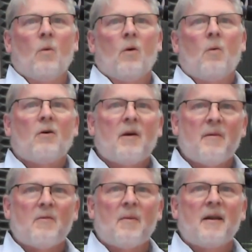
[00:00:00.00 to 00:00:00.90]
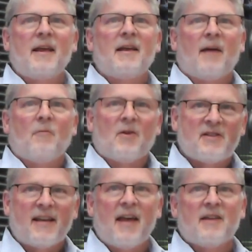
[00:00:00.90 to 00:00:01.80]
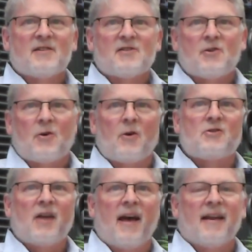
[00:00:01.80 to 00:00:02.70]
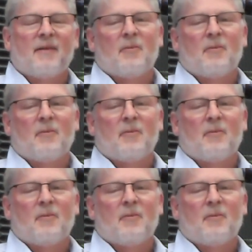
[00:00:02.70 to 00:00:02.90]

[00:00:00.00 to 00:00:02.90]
Well, welcome everybody once again to SoCo Chat,